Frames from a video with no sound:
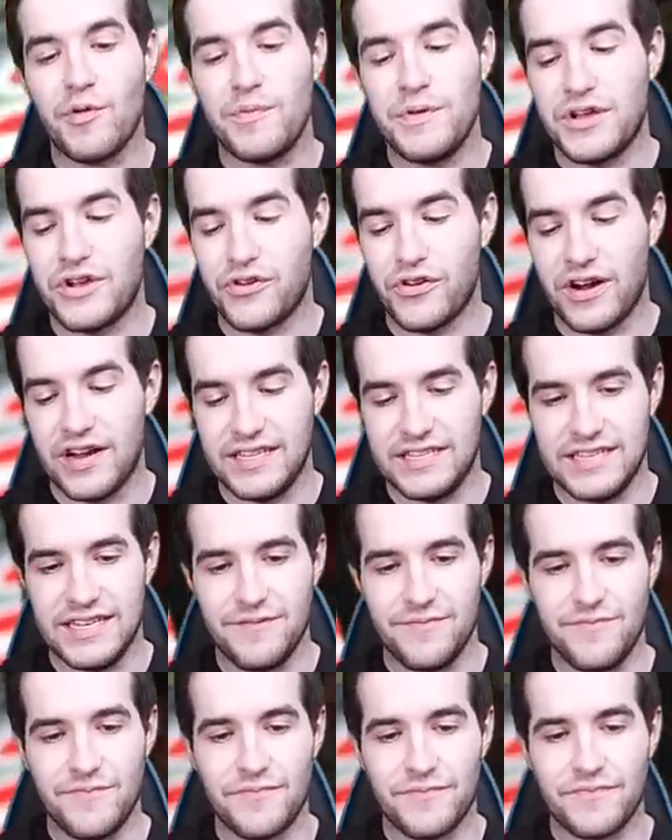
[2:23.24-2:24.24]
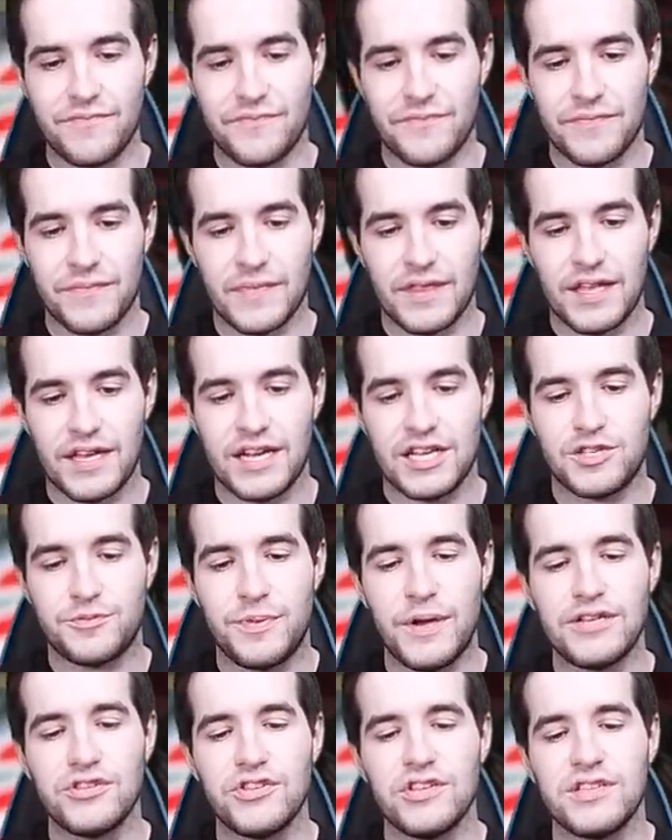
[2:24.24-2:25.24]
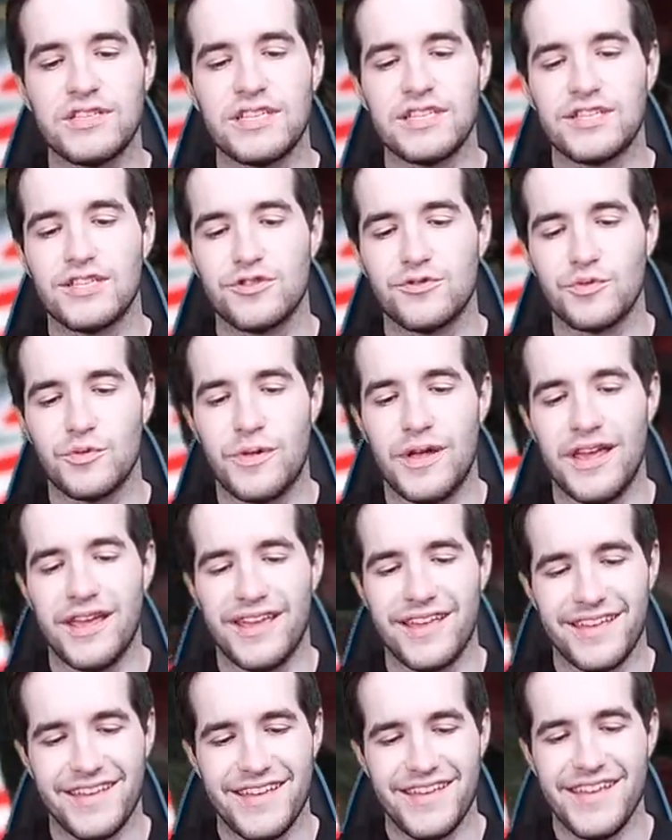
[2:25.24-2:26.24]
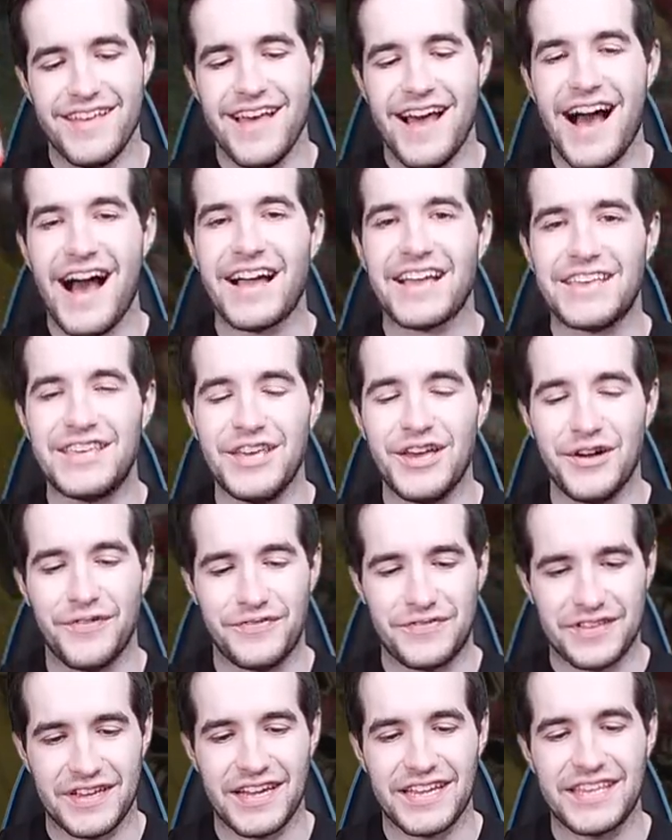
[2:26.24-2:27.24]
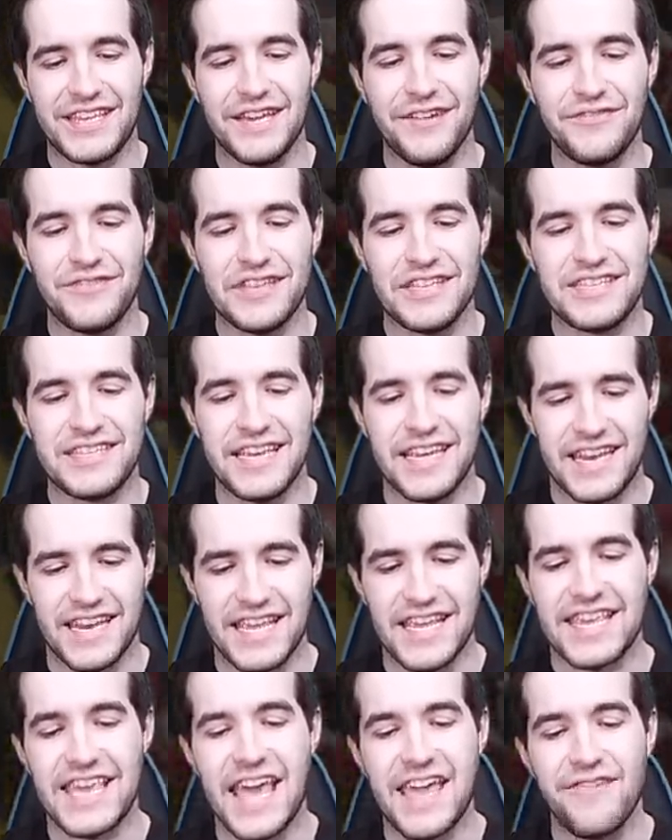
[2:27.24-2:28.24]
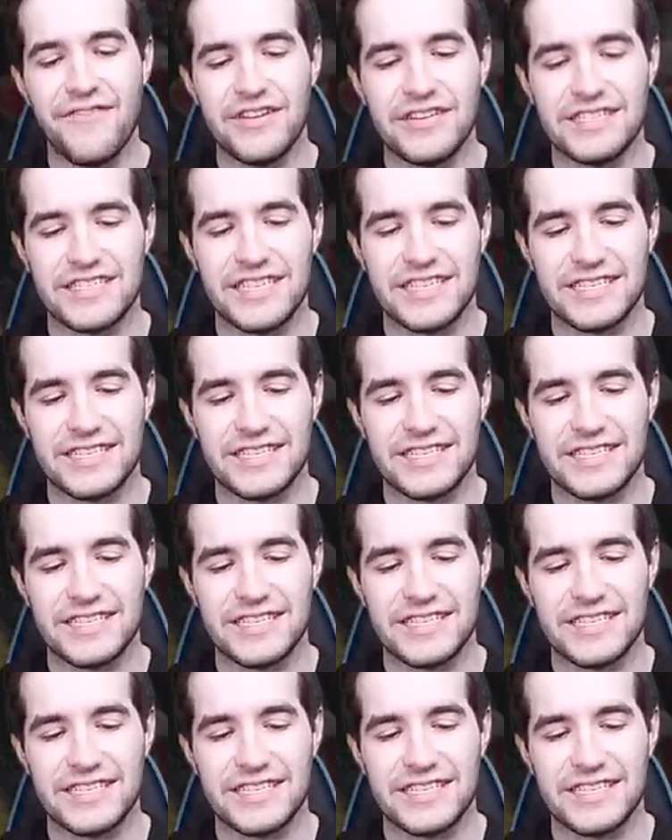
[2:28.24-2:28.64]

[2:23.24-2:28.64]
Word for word: would be crazy. Especially since this would be a gift, a gifted tin. He gave us